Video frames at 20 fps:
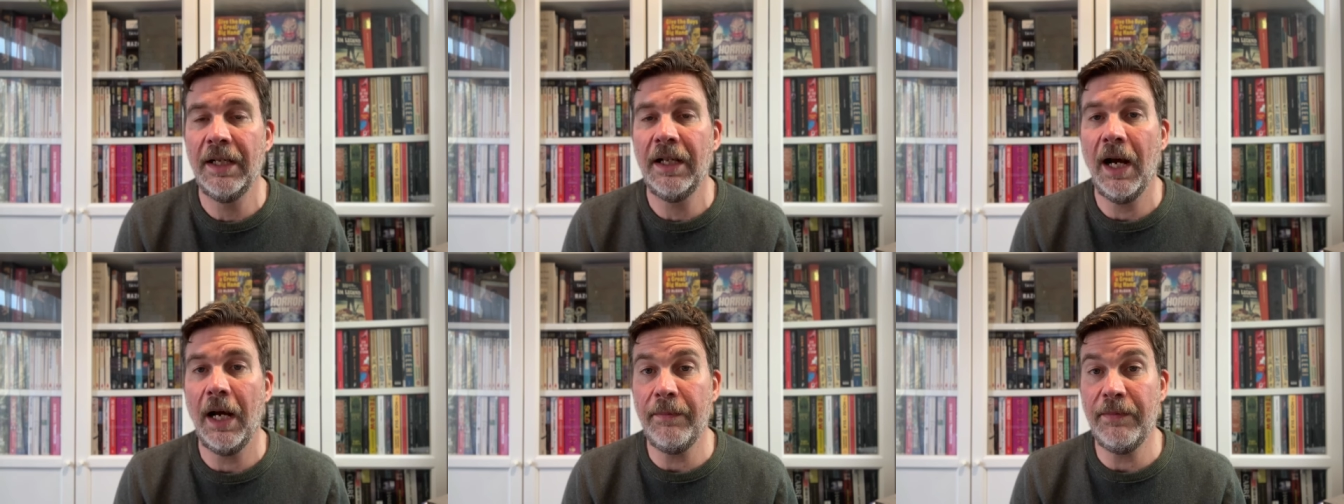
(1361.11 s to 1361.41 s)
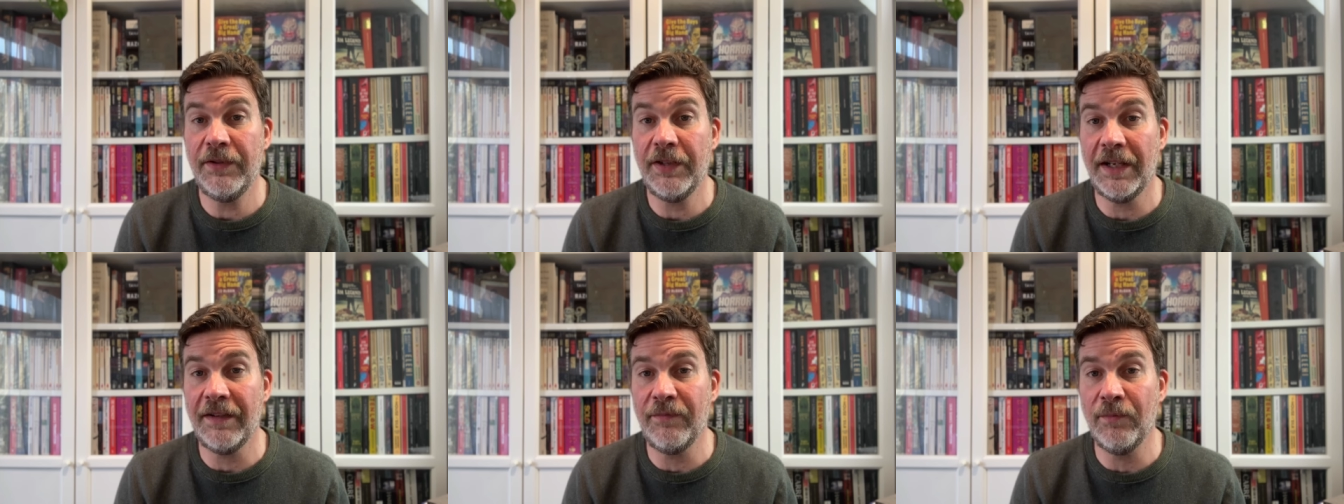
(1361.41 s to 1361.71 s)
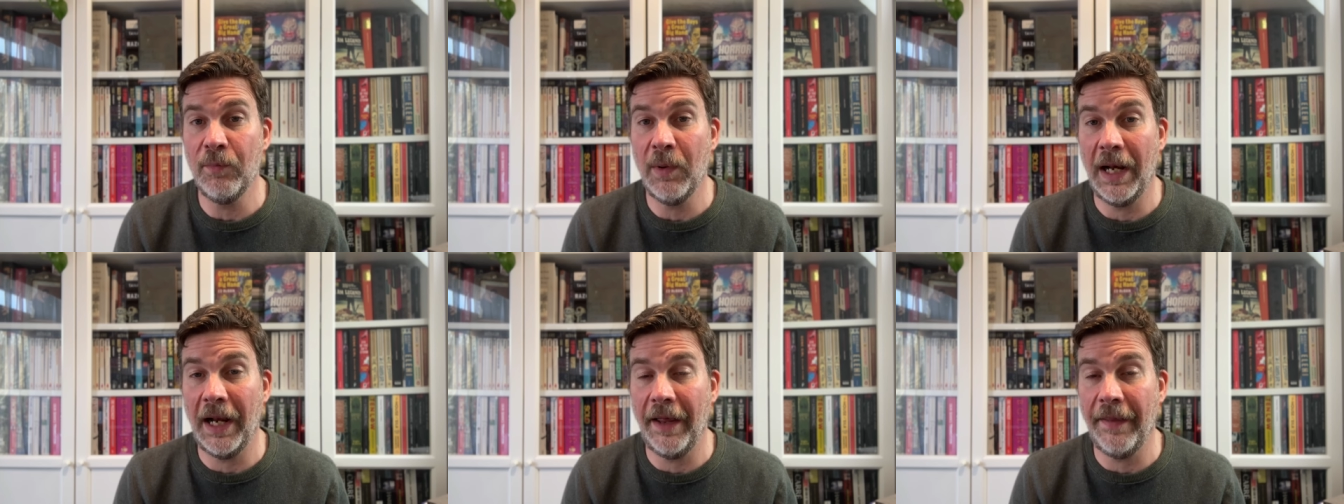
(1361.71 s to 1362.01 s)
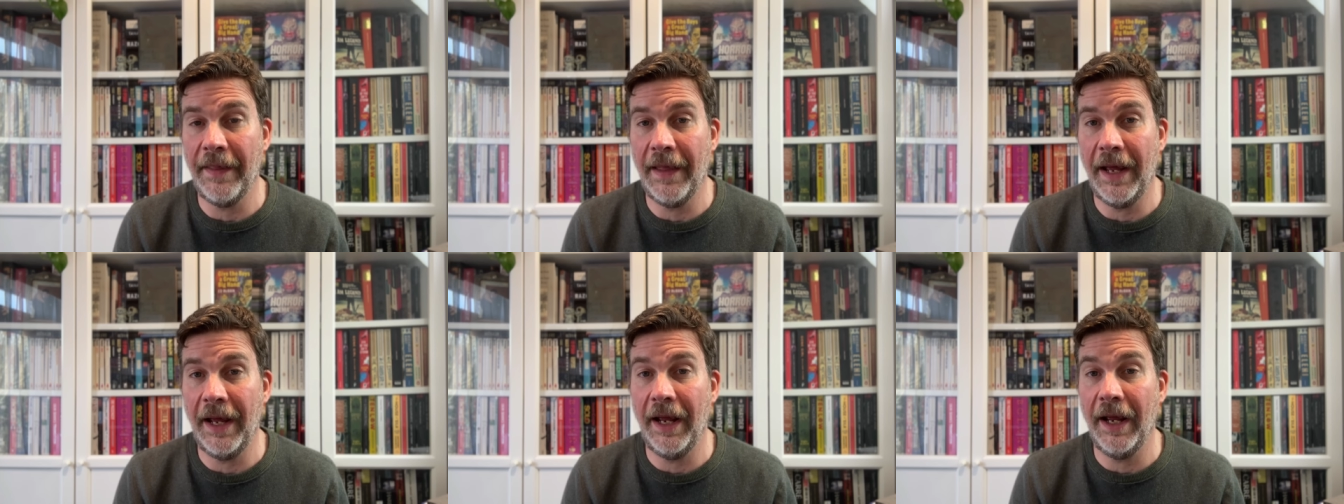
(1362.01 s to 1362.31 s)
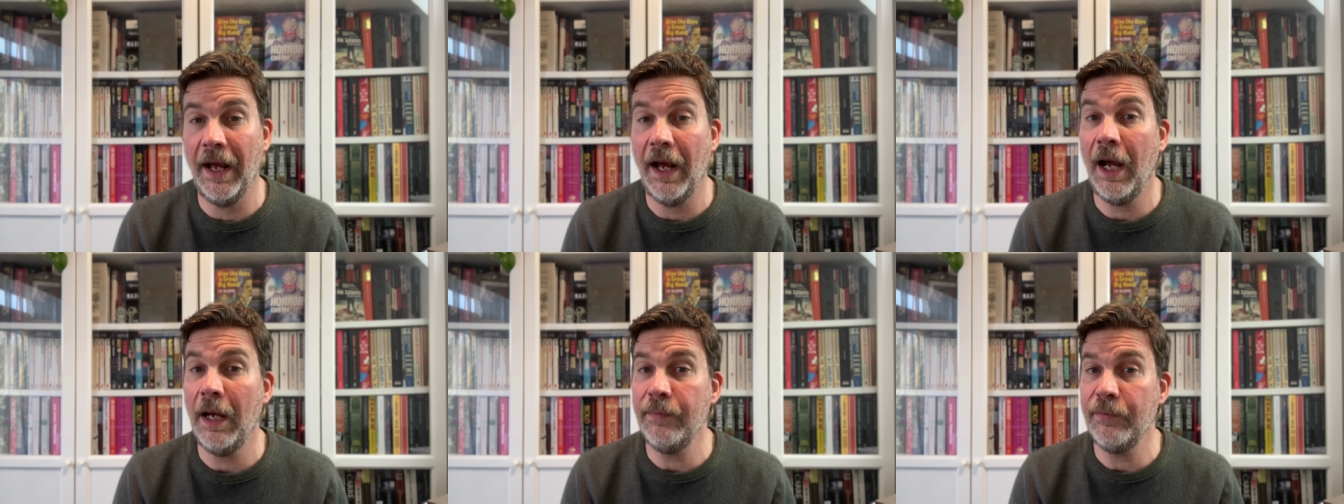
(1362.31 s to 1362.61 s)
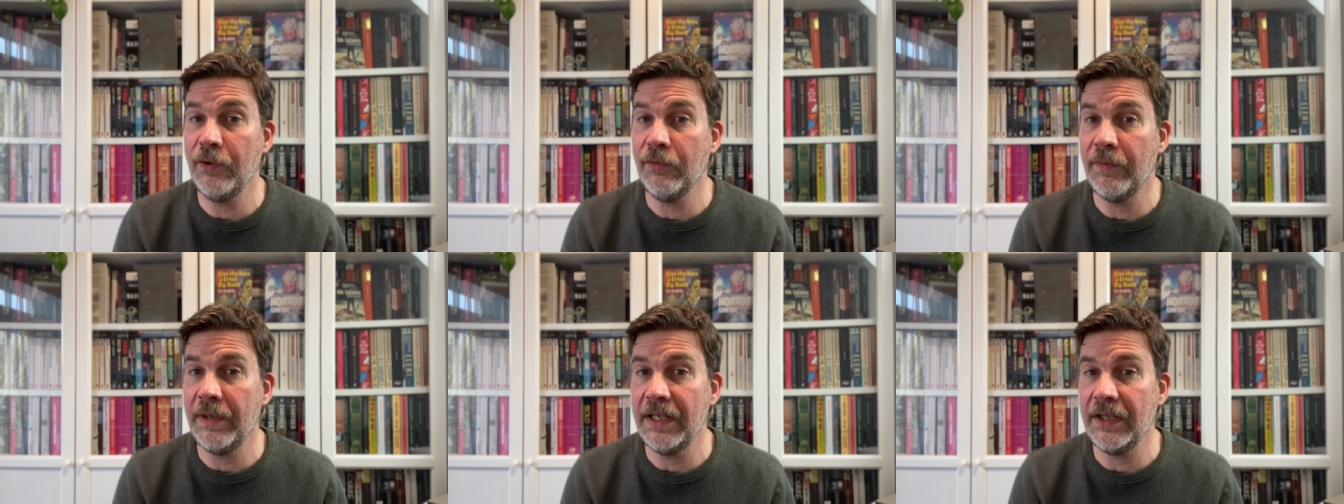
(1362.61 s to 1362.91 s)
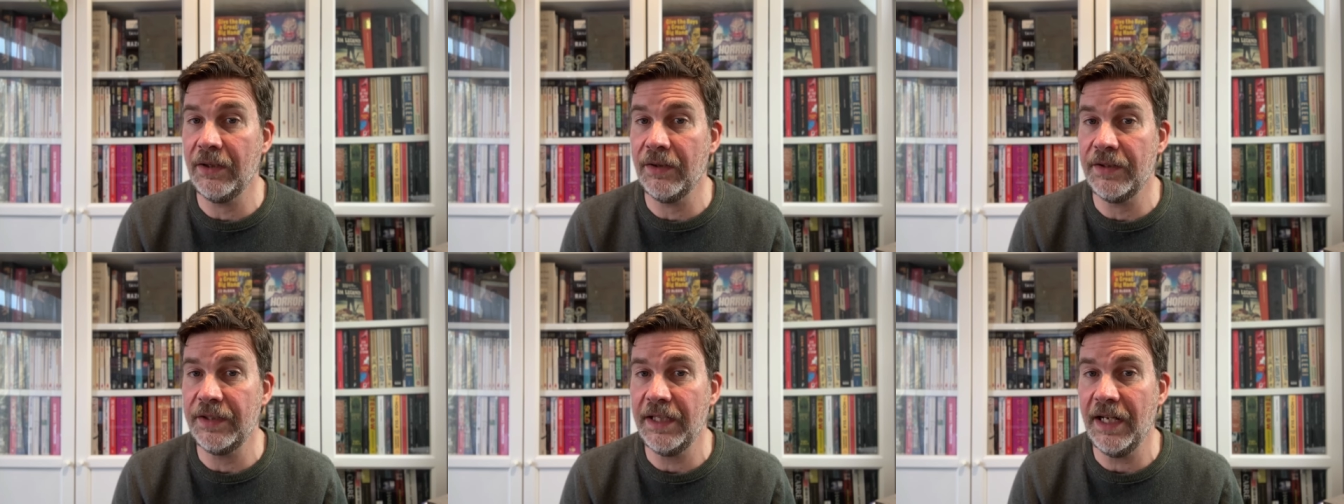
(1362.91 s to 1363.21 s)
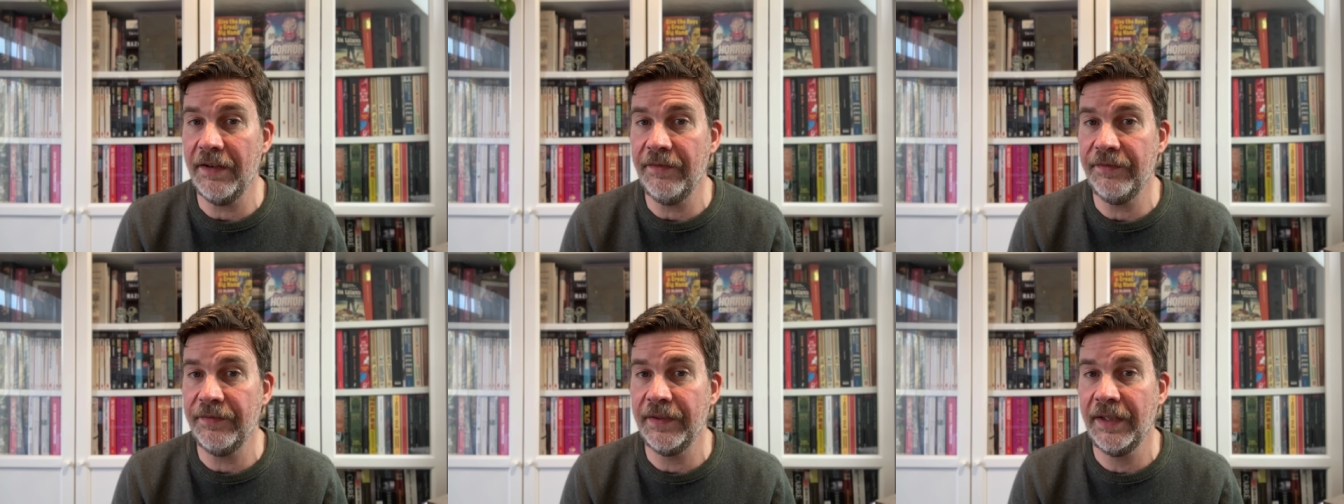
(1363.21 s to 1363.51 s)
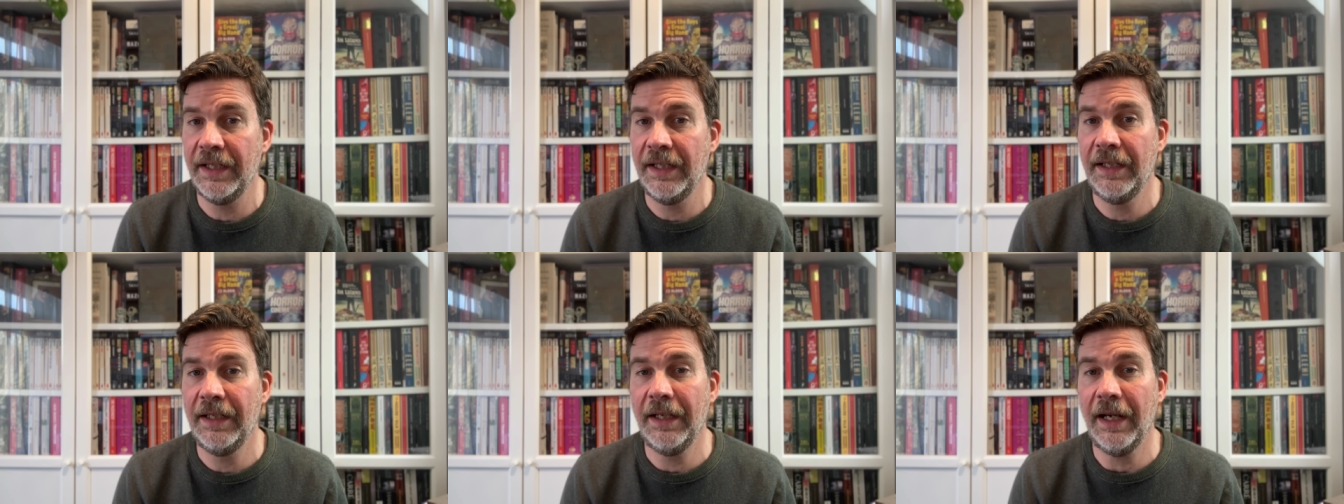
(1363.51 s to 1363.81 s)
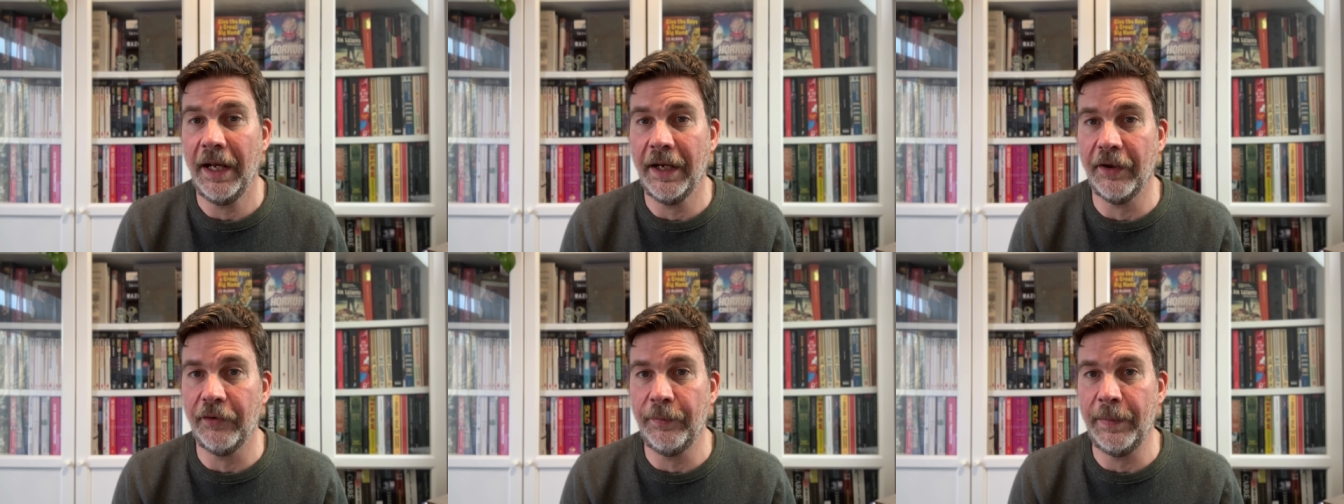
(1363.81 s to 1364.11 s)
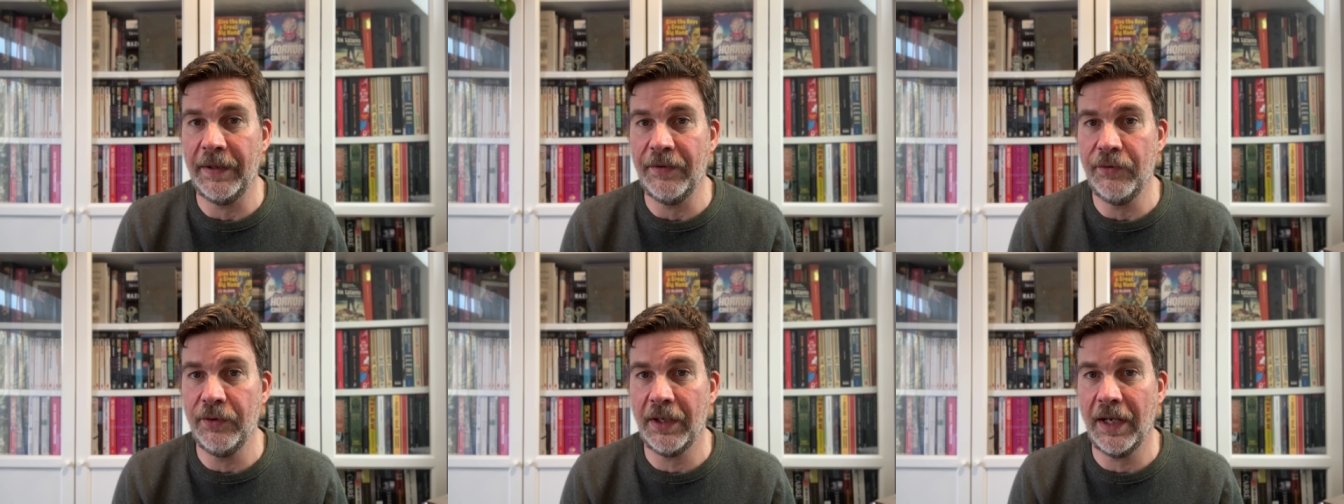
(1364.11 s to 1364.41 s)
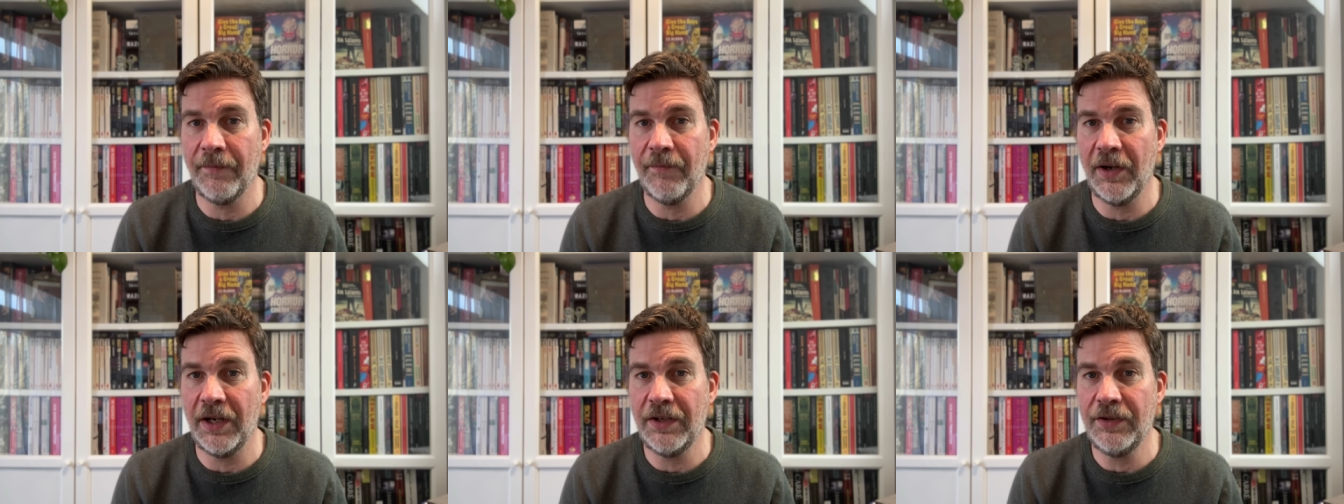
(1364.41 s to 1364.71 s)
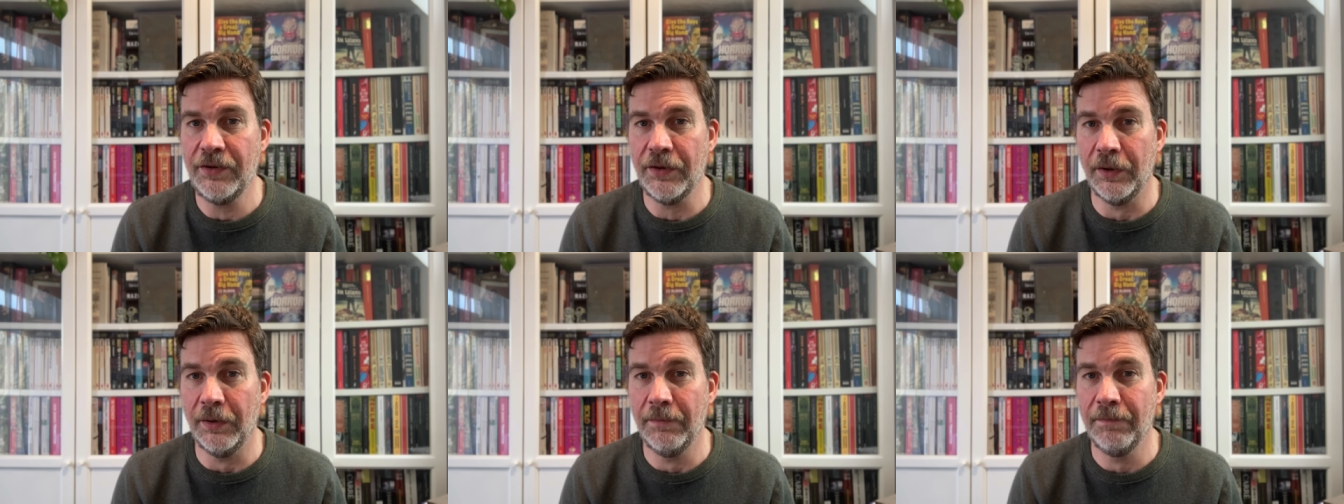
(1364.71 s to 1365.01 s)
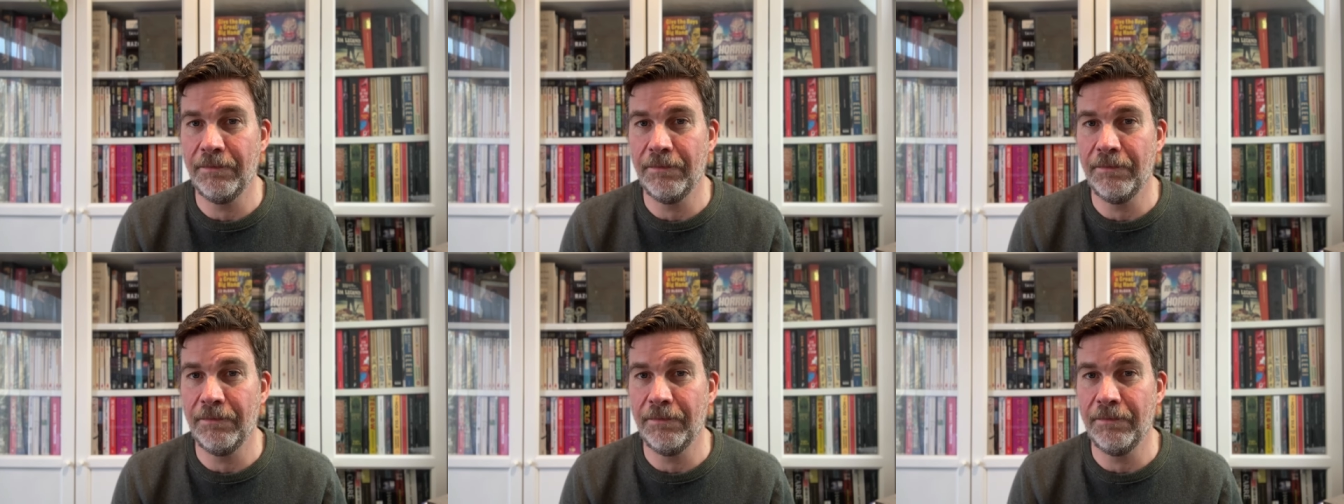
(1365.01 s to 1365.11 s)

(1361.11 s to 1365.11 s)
Hope you're safe and well out there. Hope you're reading good stuff, and I'll speak to you again very soon.